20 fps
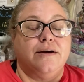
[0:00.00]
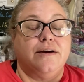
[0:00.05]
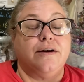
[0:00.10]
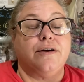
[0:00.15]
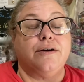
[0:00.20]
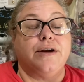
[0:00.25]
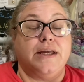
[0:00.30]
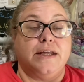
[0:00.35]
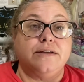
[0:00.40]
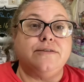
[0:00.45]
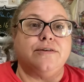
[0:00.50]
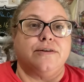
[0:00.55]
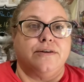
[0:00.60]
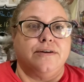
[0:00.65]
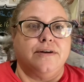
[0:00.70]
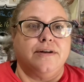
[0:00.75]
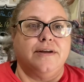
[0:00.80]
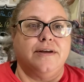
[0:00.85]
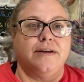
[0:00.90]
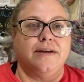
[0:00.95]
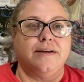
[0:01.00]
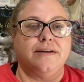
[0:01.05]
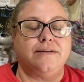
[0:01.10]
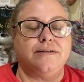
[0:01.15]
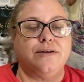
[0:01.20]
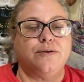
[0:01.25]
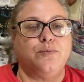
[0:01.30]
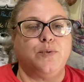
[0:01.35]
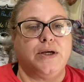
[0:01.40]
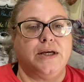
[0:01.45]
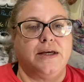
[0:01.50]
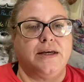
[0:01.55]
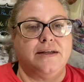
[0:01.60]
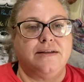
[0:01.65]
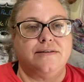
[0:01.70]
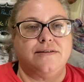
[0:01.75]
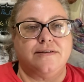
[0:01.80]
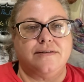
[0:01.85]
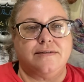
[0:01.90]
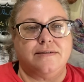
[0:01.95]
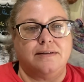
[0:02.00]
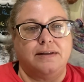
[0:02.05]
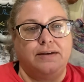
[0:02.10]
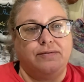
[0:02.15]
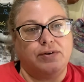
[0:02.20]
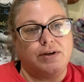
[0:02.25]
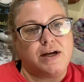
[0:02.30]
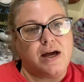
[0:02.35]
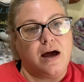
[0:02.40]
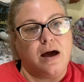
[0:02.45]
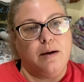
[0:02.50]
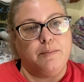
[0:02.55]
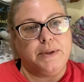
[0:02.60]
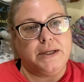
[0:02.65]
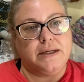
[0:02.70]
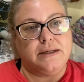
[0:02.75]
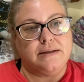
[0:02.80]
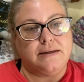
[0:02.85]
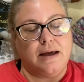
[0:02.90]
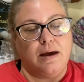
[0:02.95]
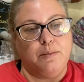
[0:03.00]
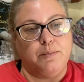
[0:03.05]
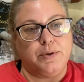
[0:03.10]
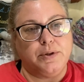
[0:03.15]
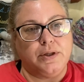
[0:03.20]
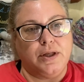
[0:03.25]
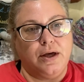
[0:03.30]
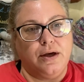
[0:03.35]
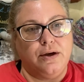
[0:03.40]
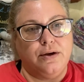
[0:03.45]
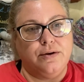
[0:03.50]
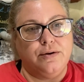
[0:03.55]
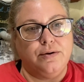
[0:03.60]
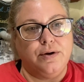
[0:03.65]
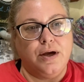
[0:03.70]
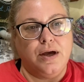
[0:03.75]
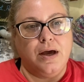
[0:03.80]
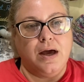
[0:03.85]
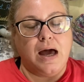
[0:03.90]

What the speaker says: or entered to win, just leave a comment down below.